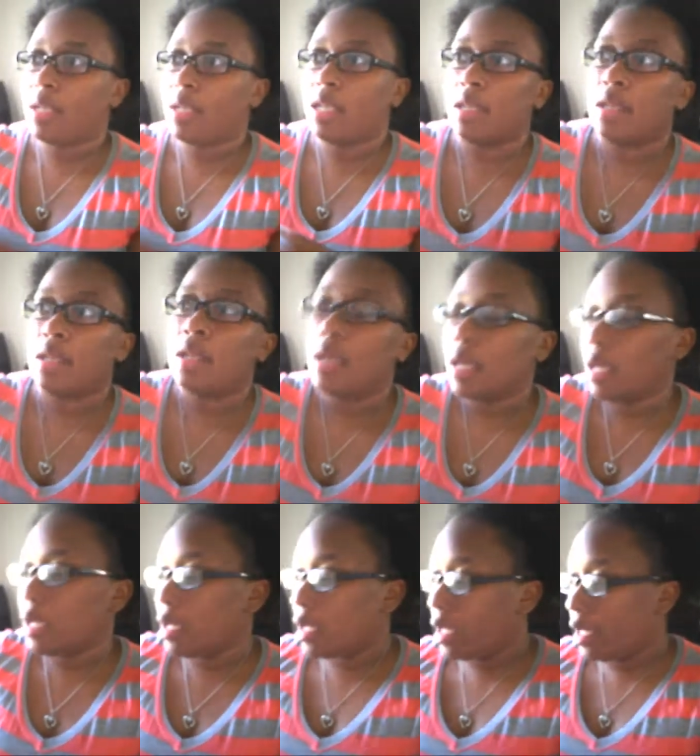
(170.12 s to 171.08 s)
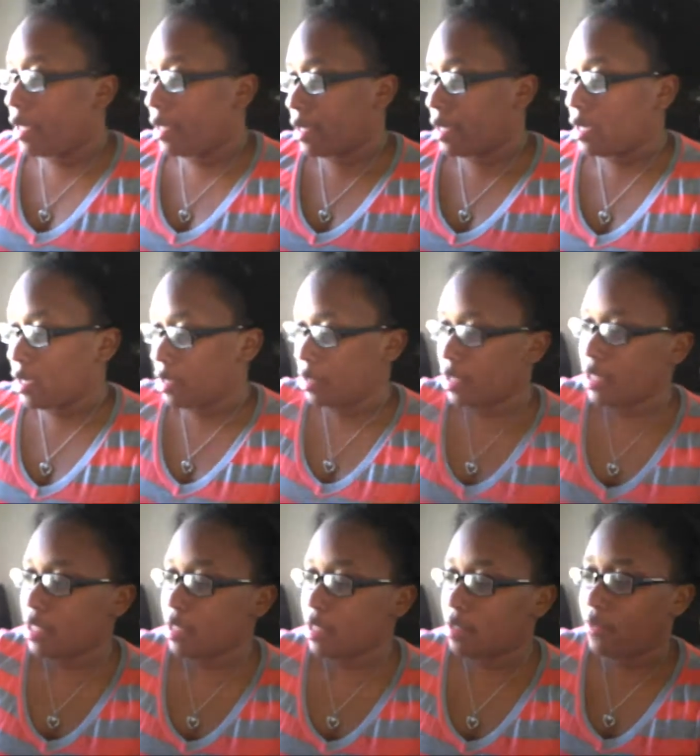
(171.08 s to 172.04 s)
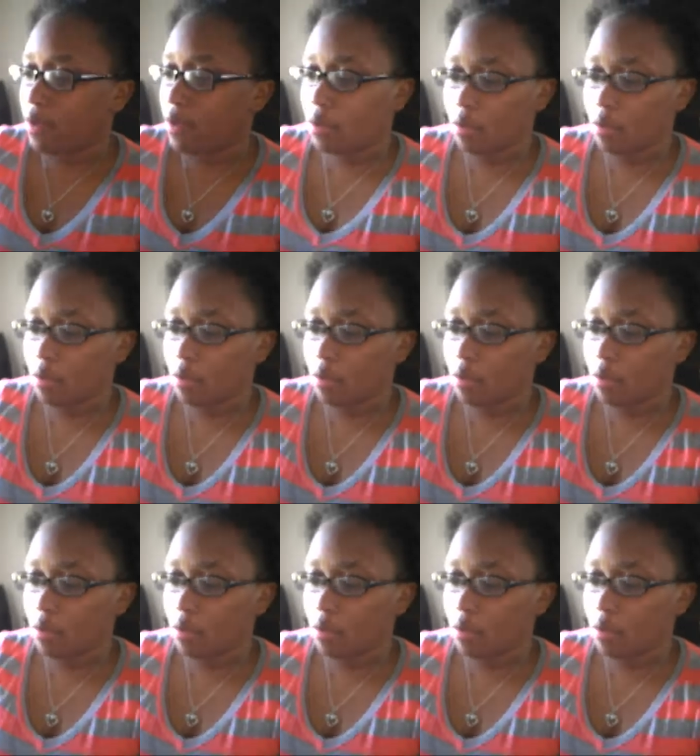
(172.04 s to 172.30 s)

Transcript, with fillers: in. And uh, this is the phone